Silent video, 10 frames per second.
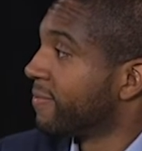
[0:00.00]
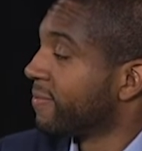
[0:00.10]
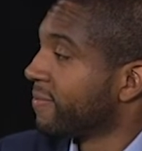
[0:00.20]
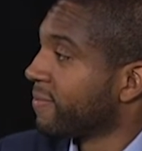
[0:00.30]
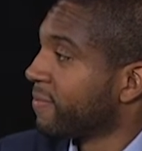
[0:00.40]

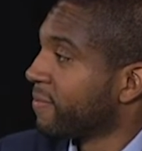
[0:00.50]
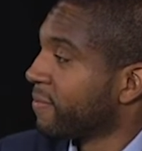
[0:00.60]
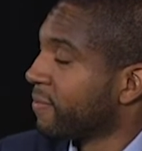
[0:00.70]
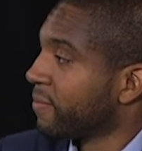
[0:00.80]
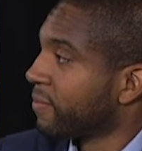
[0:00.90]

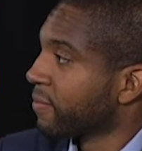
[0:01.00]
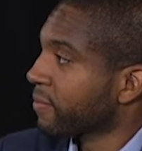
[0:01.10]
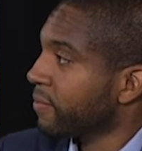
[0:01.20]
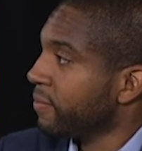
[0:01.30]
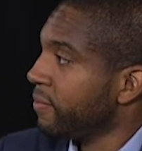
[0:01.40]

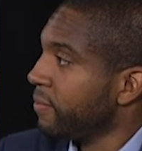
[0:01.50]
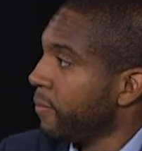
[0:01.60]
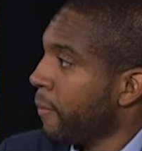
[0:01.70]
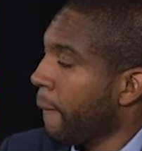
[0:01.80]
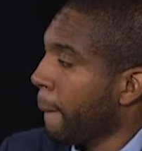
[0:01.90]

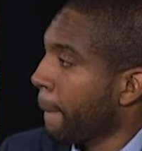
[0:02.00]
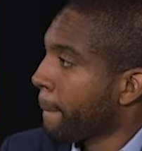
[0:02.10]
[no speech]